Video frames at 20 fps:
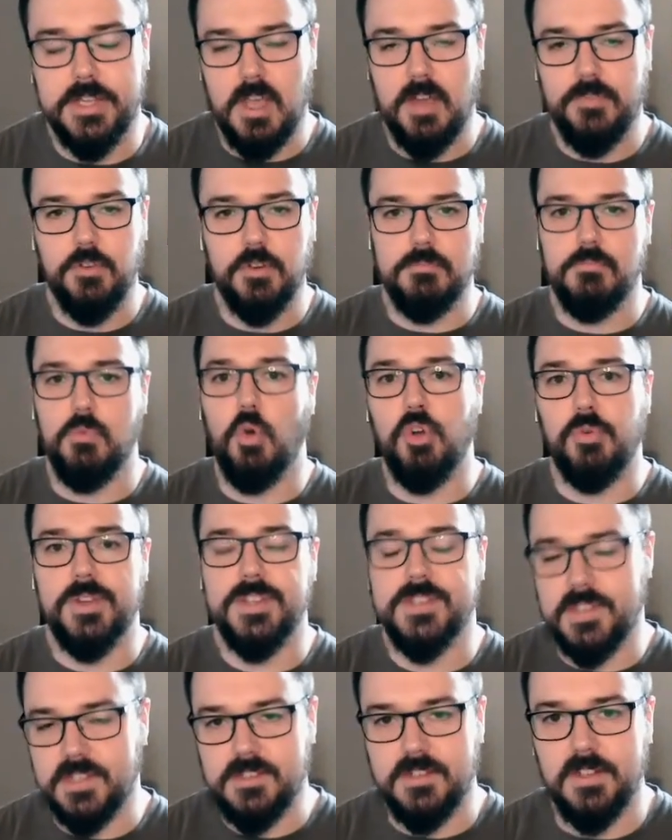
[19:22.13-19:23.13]
has offered
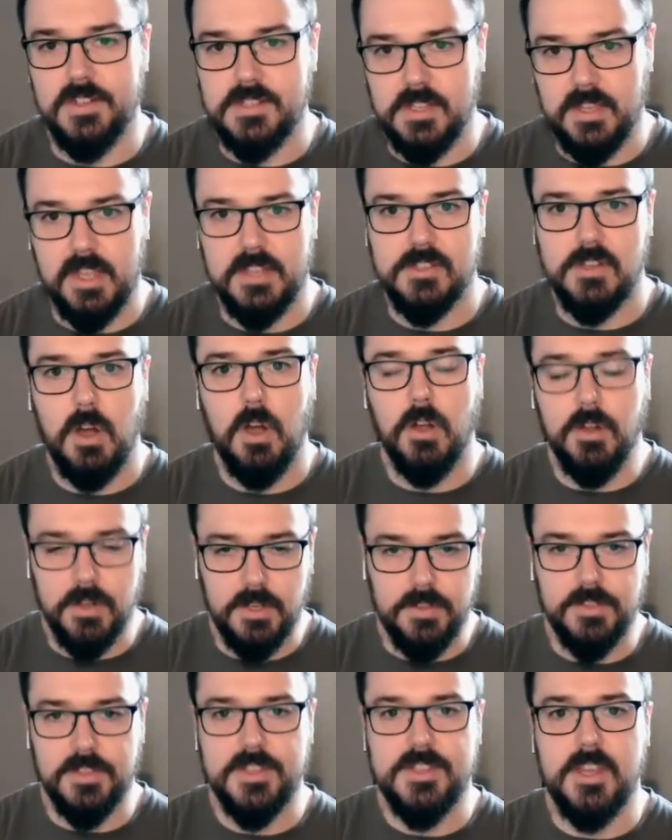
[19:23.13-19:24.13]
more resistance against
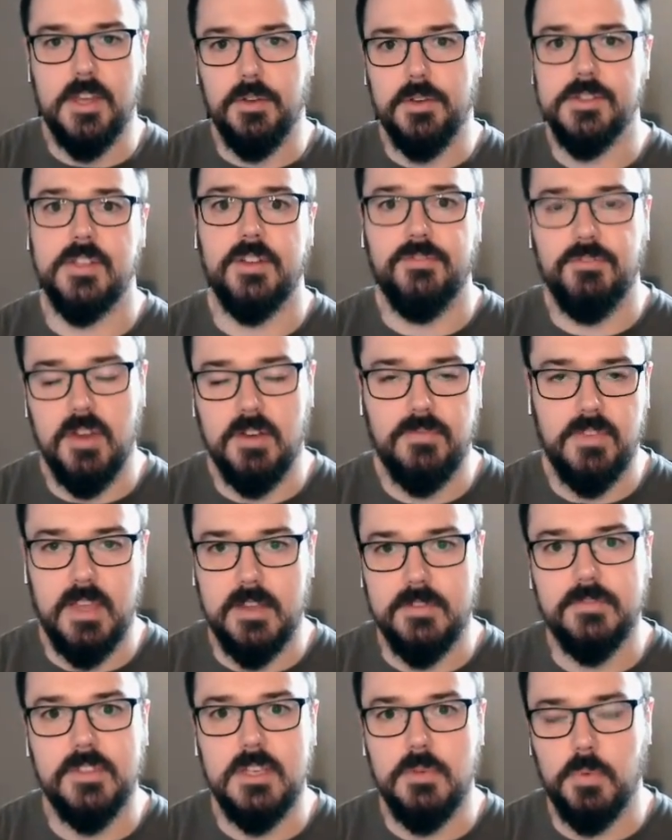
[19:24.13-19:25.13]
Harden in this series than Fred
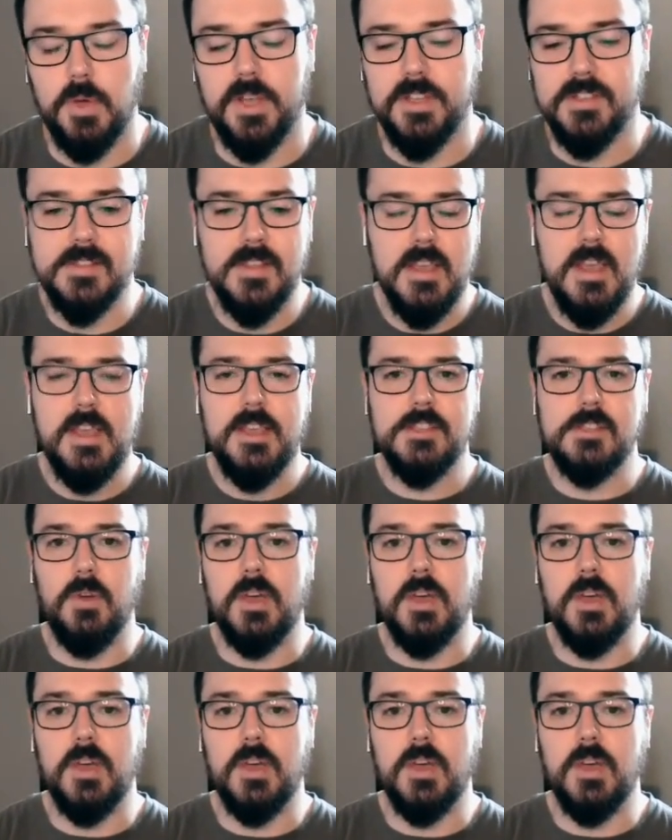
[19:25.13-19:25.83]
VanVleet was.